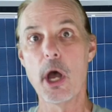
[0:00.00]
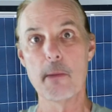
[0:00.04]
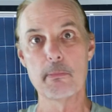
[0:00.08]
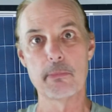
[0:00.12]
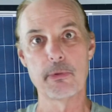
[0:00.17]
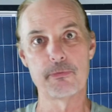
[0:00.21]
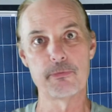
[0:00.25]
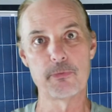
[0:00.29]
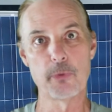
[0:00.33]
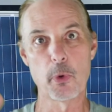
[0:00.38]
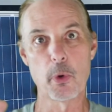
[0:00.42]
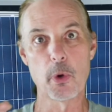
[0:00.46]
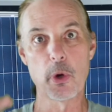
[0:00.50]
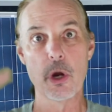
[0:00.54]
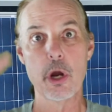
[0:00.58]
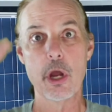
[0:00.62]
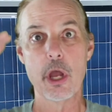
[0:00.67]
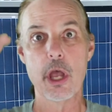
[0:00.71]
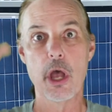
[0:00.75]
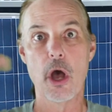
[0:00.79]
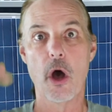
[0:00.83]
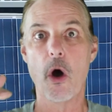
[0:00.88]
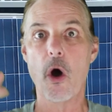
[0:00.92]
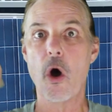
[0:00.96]
before
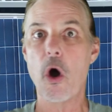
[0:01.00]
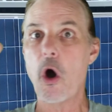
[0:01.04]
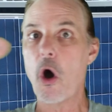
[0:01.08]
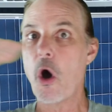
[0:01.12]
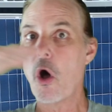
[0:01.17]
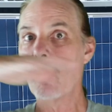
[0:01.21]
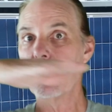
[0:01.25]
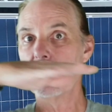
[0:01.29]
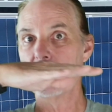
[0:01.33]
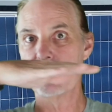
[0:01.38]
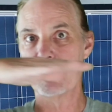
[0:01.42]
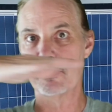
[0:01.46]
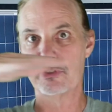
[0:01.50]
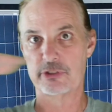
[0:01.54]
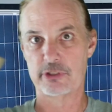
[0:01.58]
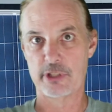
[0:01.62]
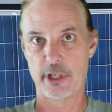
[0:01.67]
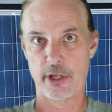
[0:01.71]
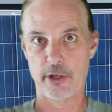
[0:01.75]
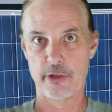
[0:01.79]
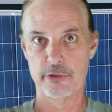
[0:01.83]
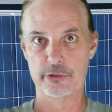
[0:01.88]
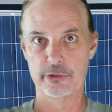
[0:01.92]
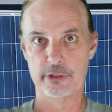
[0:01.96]
all of the
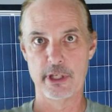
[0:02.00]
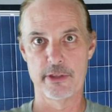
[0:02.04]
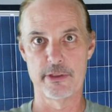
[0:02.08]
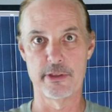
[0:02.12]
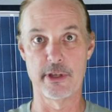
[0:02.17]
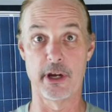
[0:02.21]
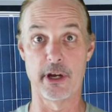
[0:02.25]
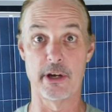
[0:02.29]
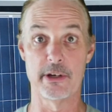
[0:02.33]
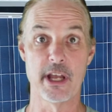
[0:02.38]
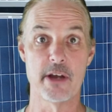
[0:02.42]
cells get there.